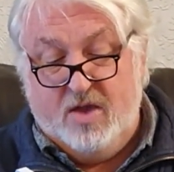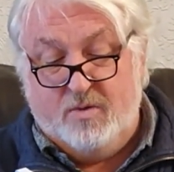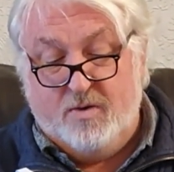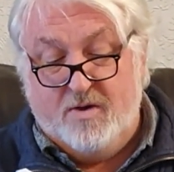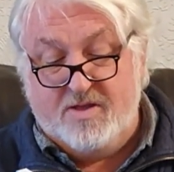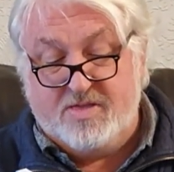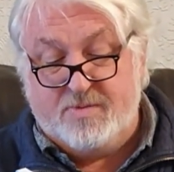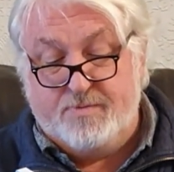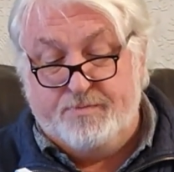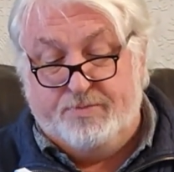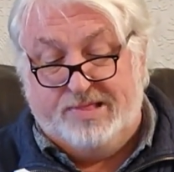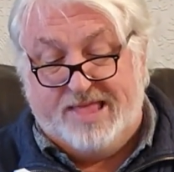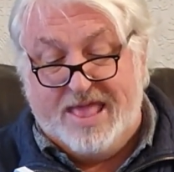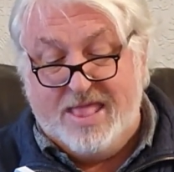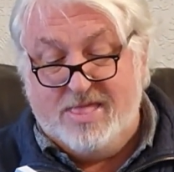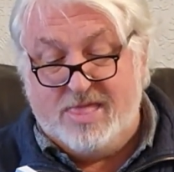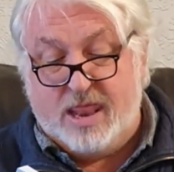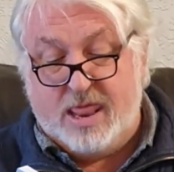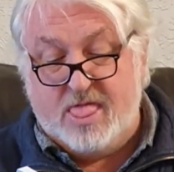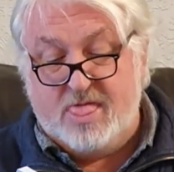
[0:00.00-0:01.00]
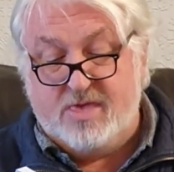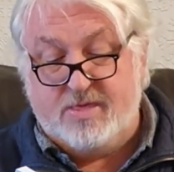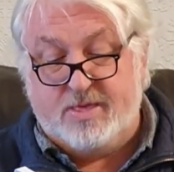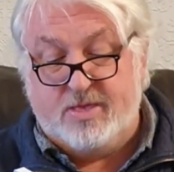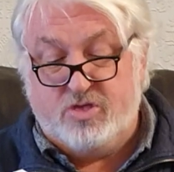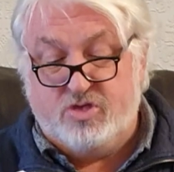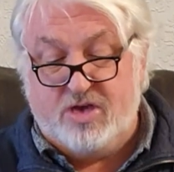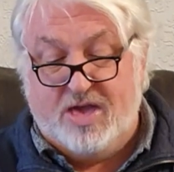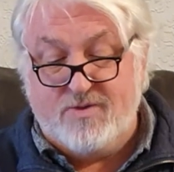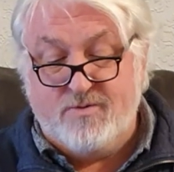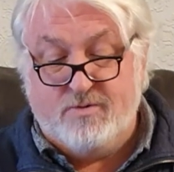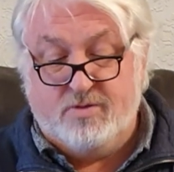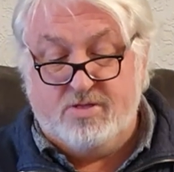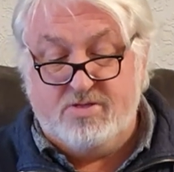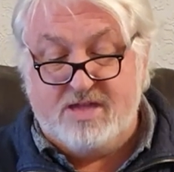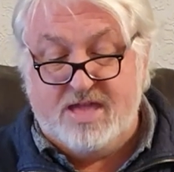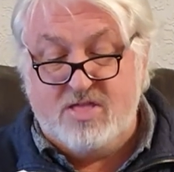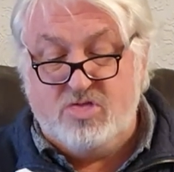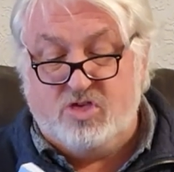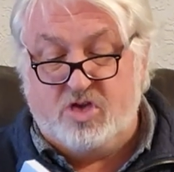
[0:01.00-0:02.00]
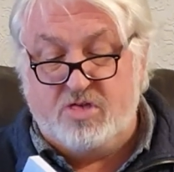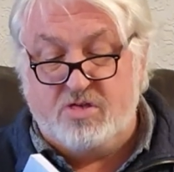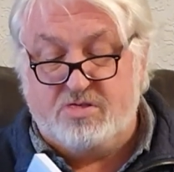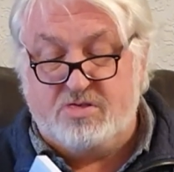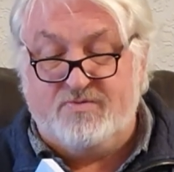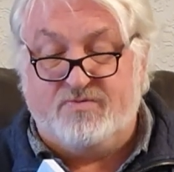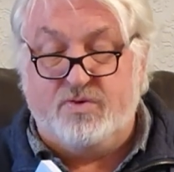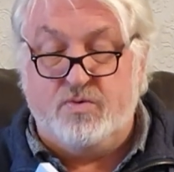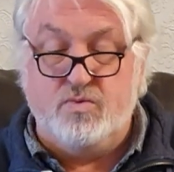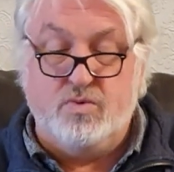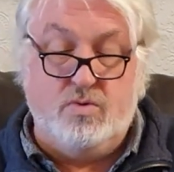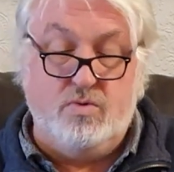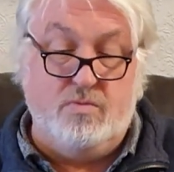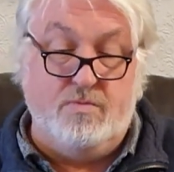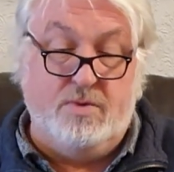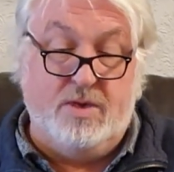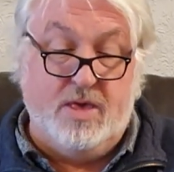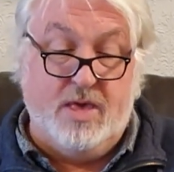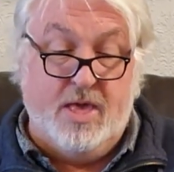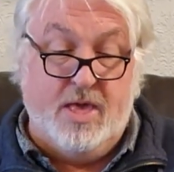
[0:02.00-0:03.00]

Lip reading: where it had blended into the general dinginess of the room.